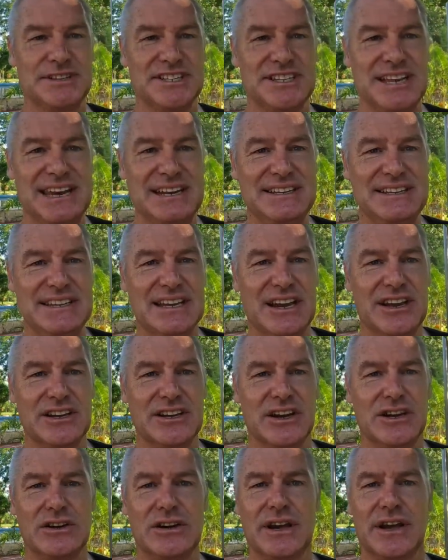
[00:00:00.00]

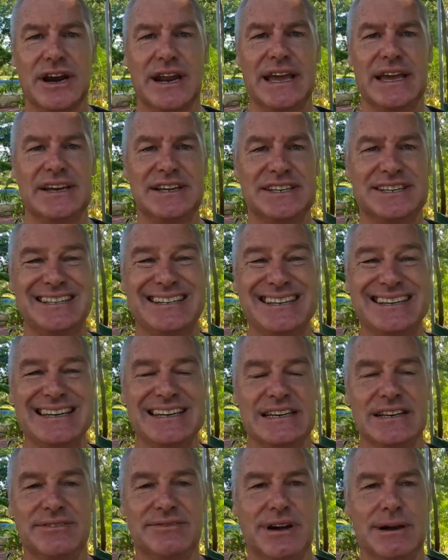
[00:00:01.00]
Santiago Carreras
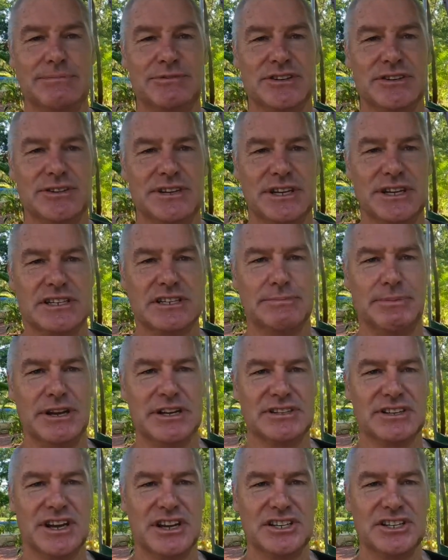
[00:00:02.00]
didn't live up to the
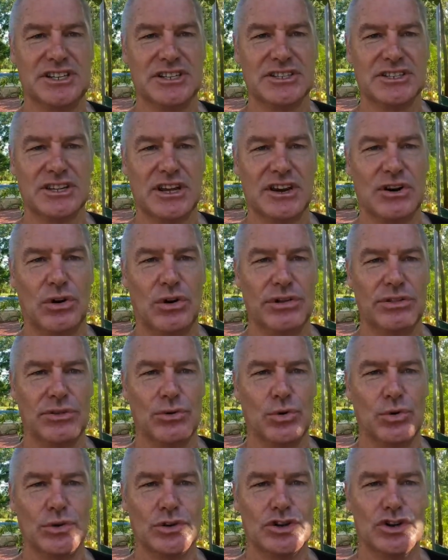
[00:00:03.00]
expectations that I
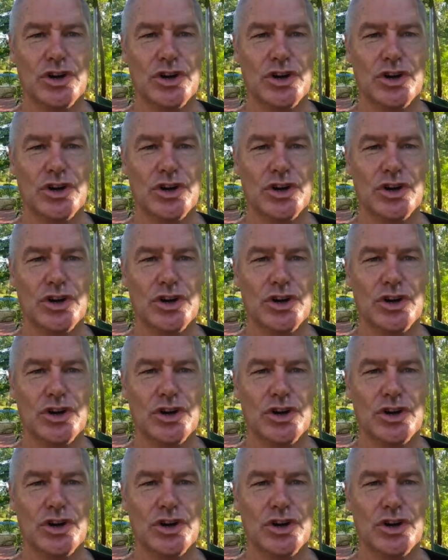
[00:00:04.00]
thought.